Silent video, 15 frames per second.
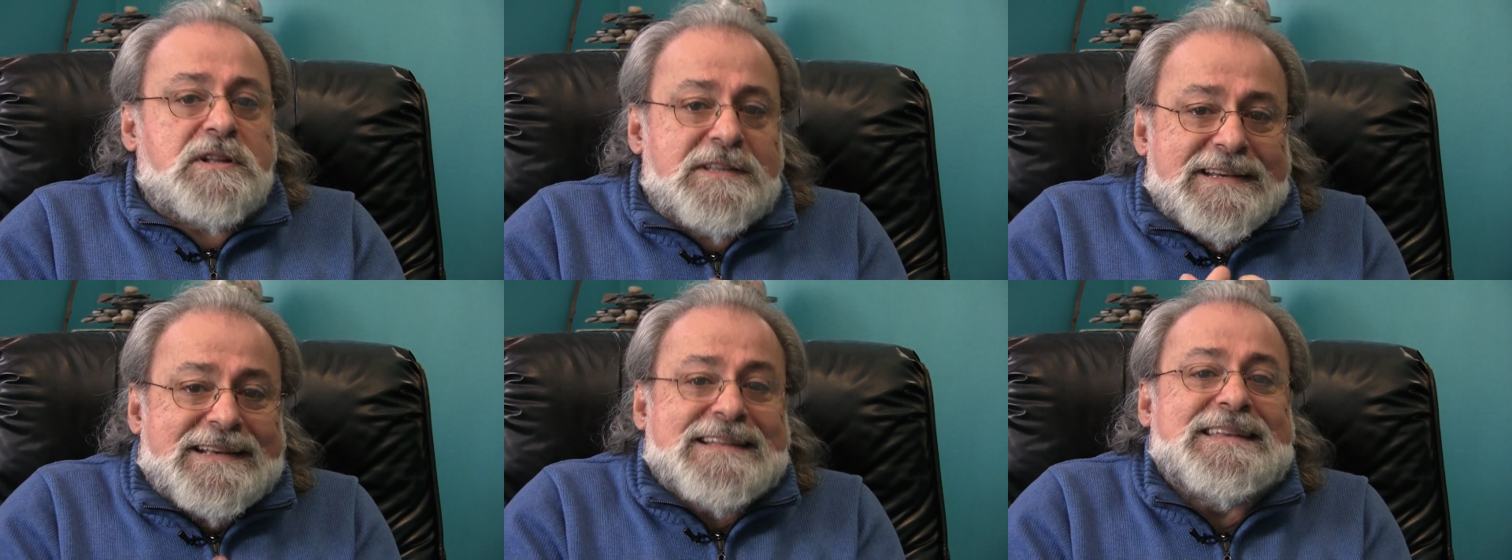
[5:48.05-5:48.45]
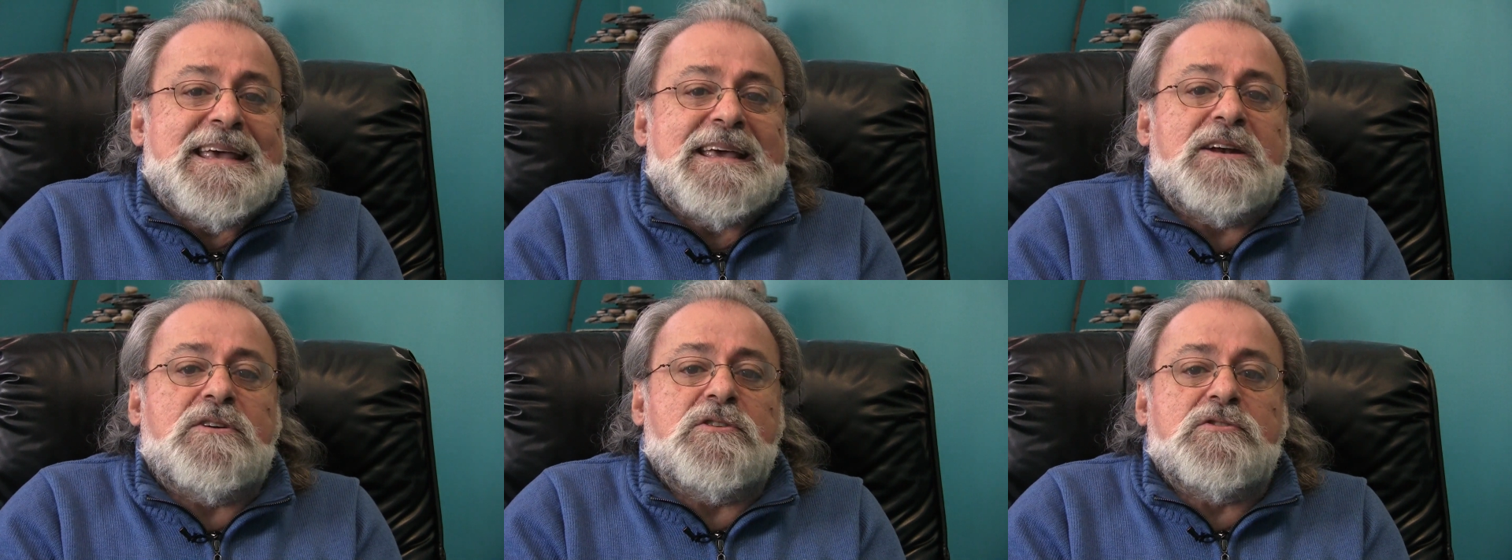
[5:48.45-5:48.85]

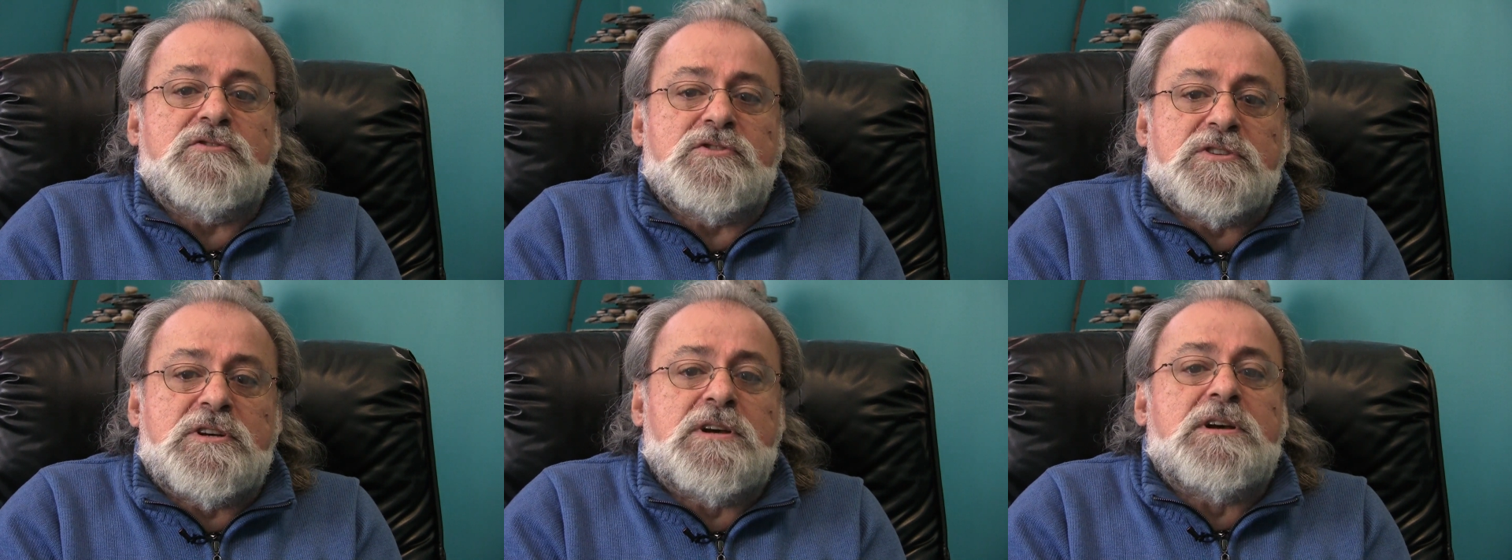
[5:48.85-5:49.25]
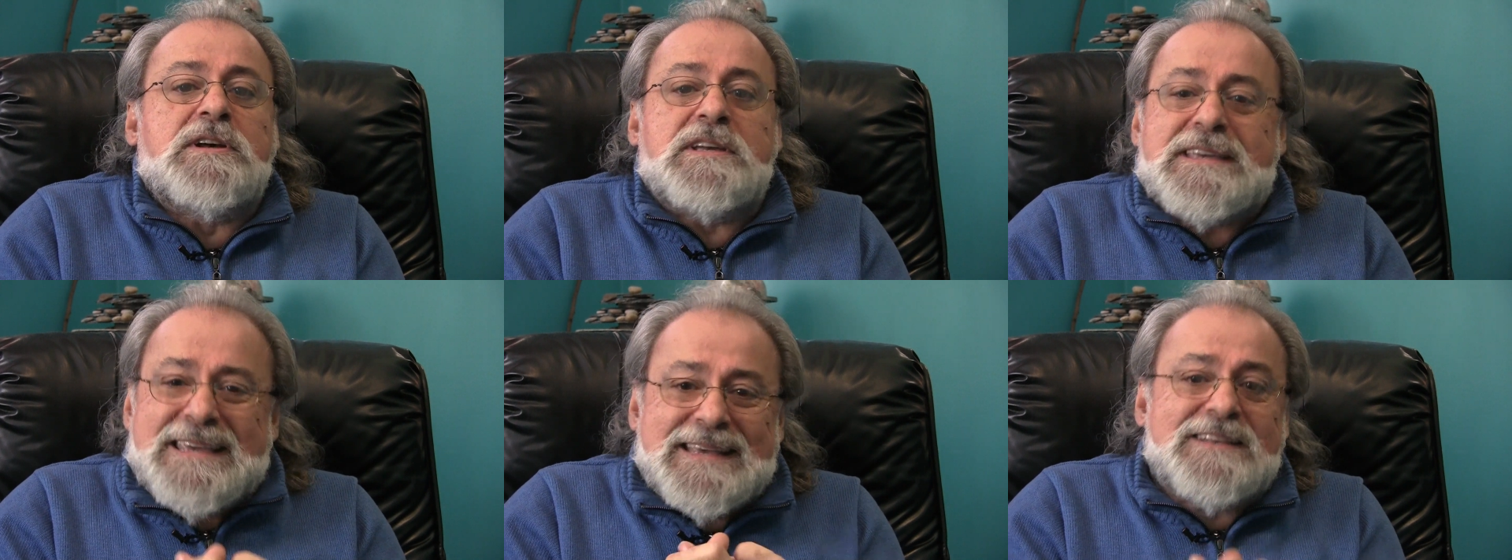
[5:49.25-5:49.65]
dictators,
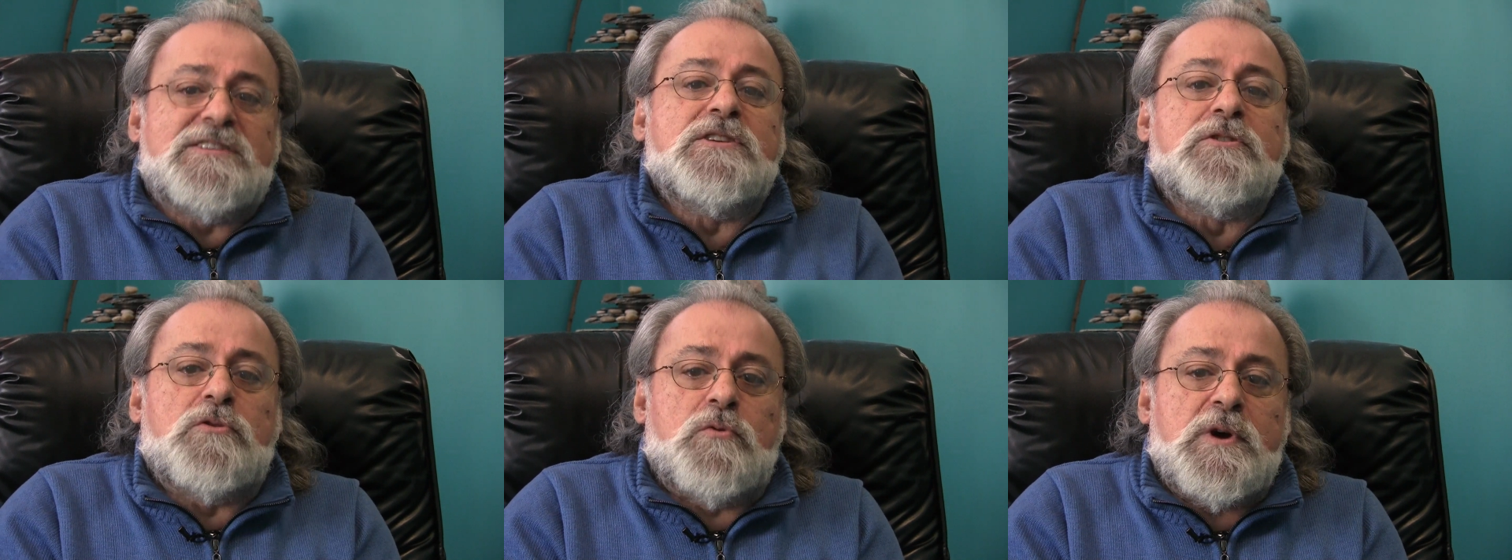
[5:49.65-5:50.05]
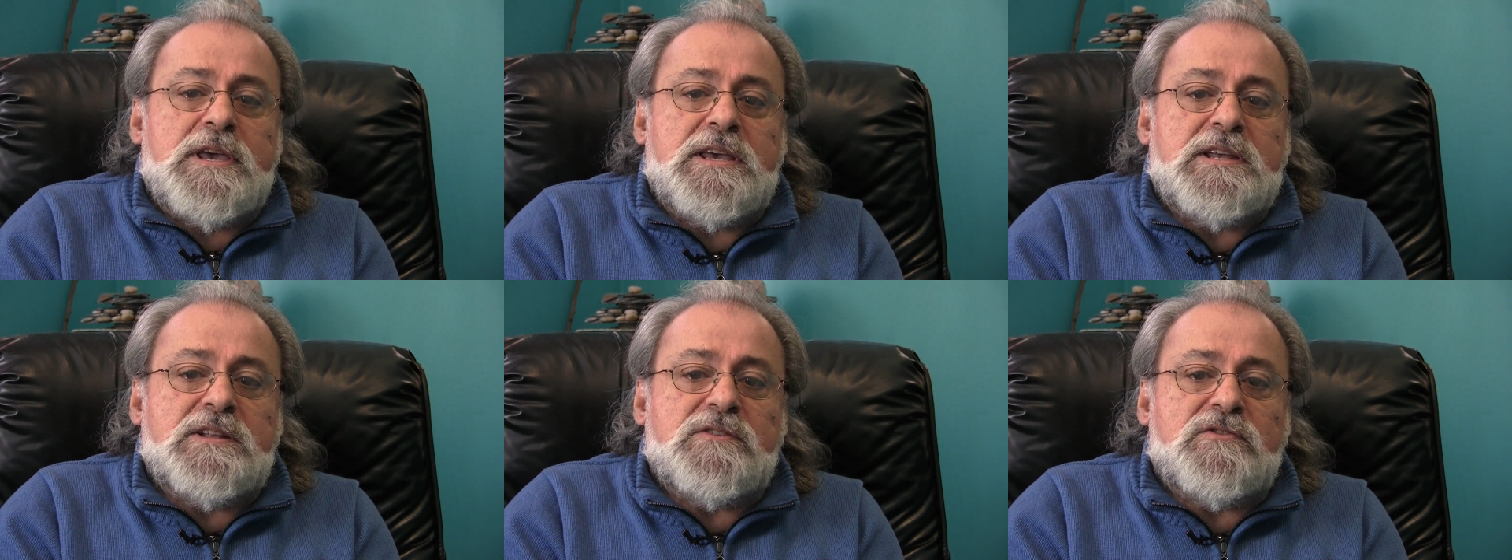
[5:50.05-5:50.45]
kings and
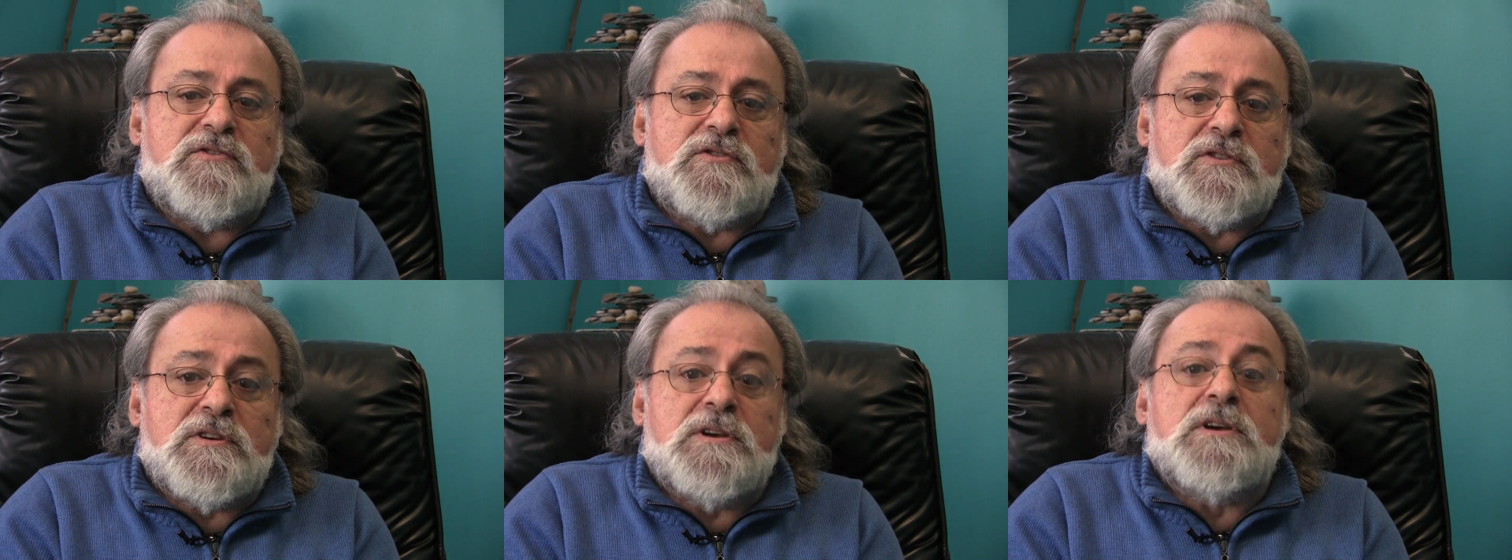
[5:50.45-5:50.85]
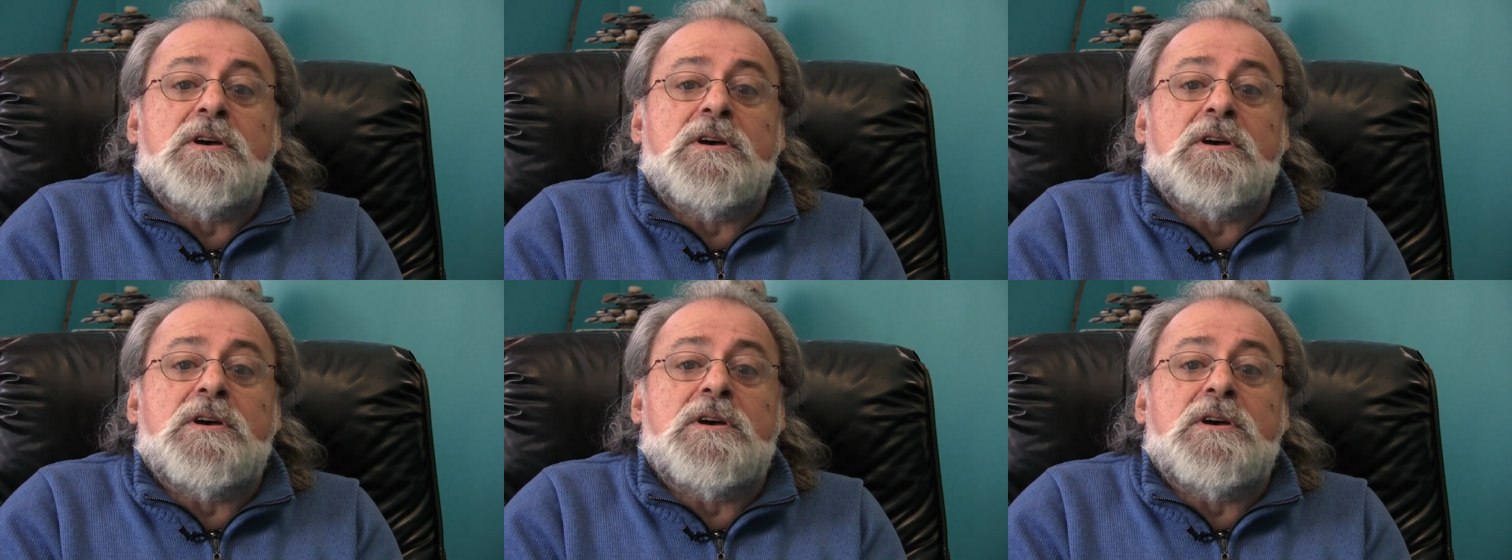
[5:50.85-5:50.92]
queens,